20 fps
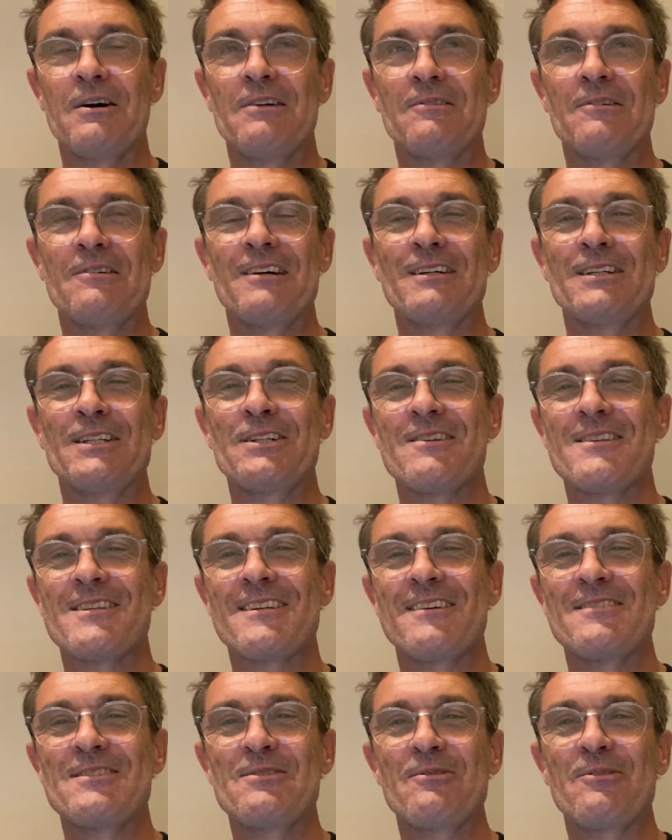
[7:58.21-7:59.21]
Oh, I should
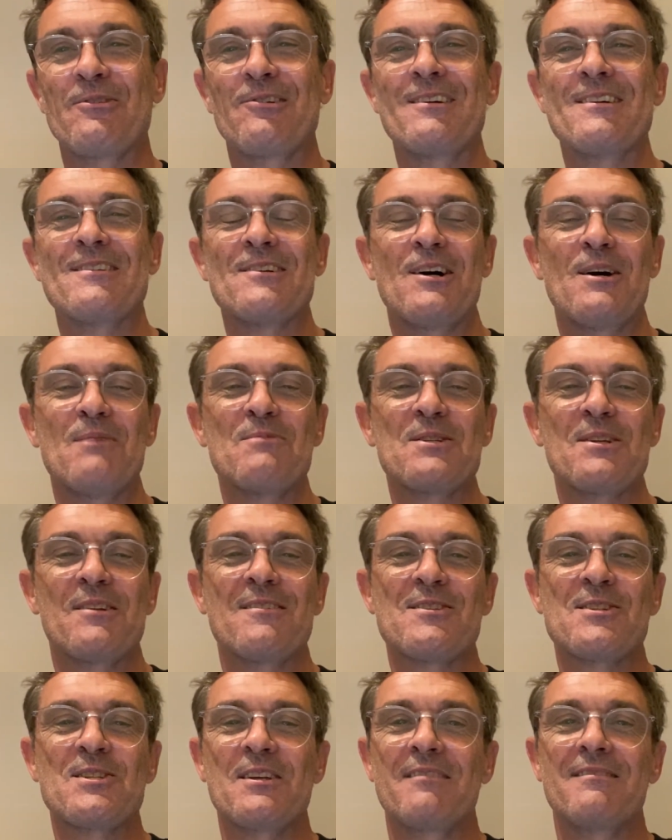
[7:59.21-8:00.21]
say two or three times on
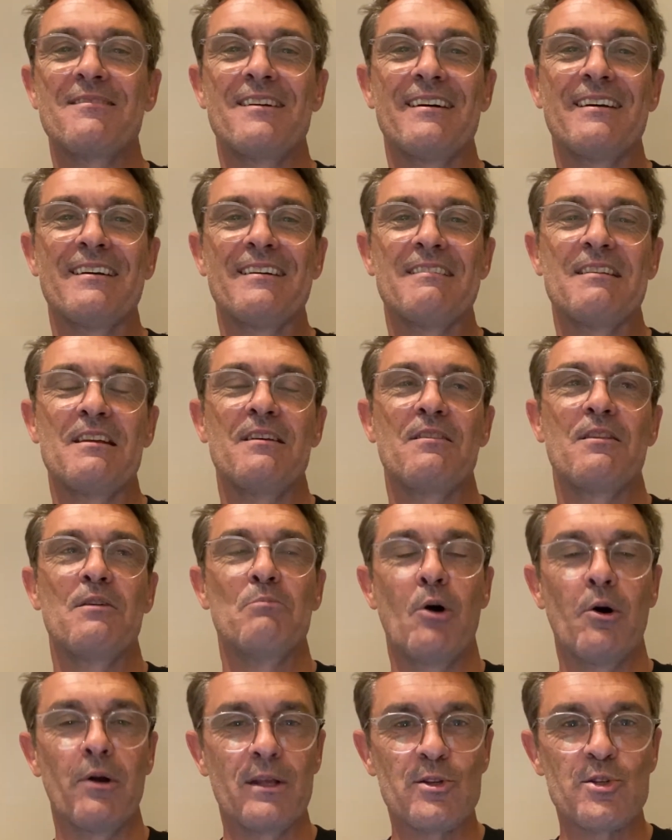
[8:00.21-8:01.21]
a Sunday. Yeah, the
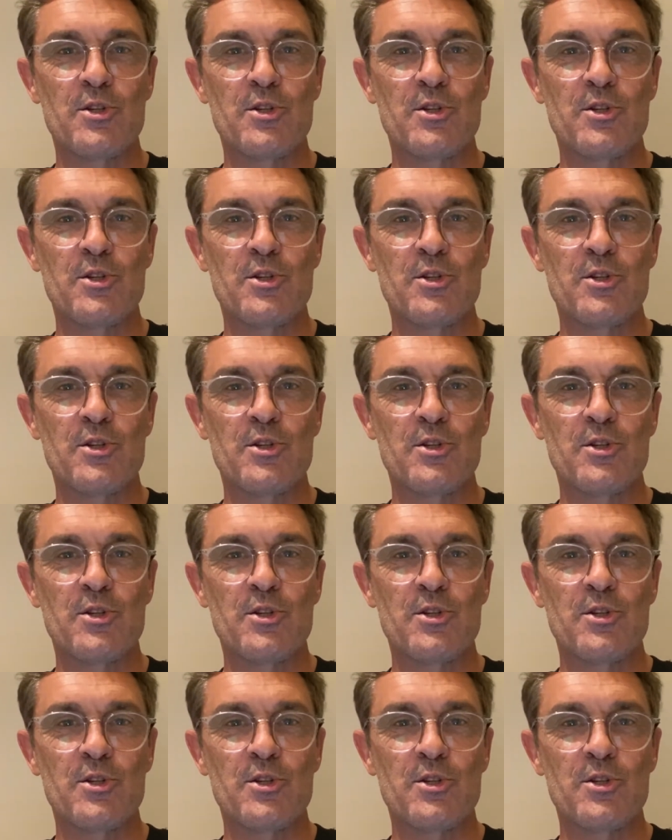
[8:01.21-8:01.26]
morning